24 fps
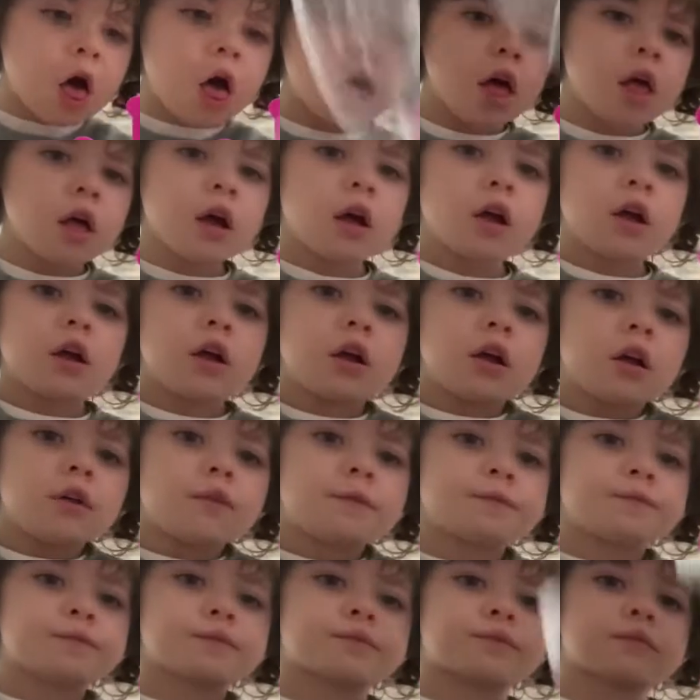a little
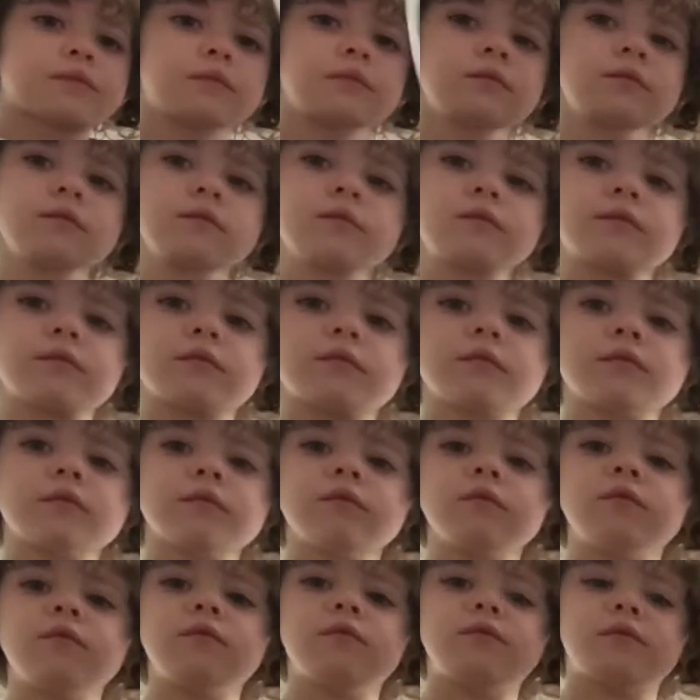mold,
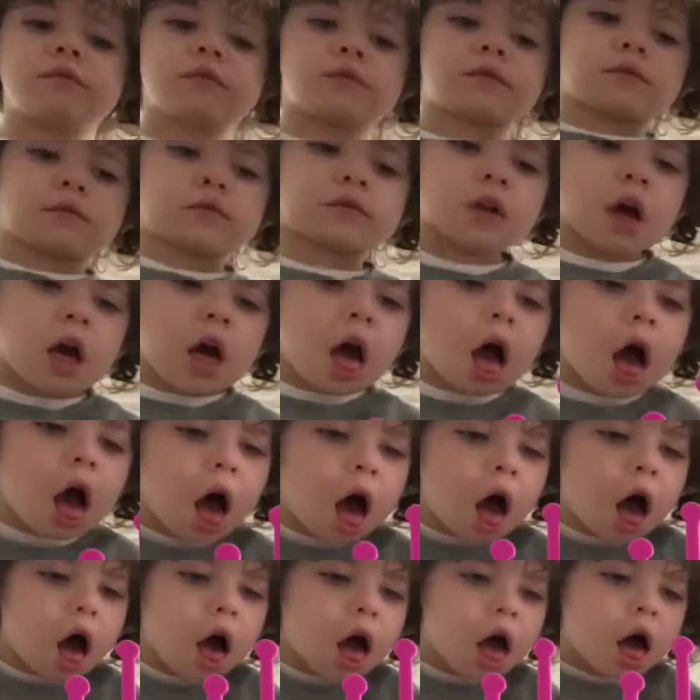a little spin
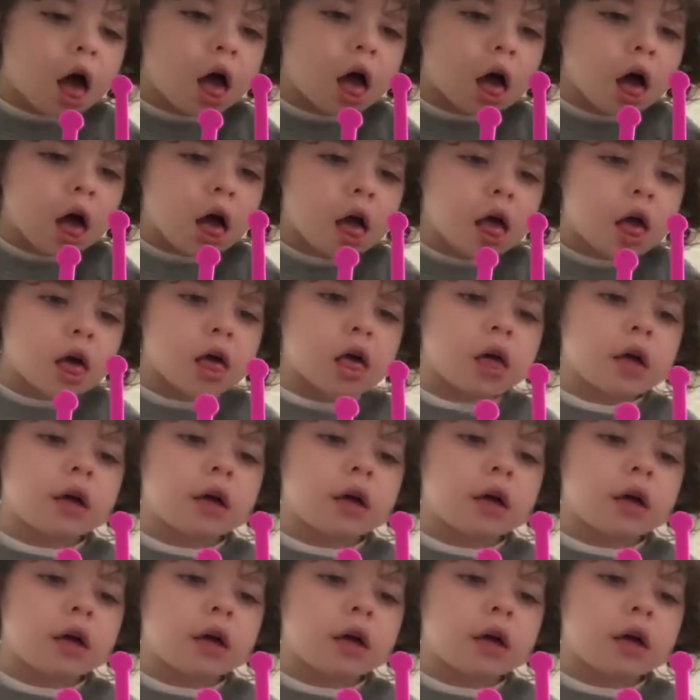table.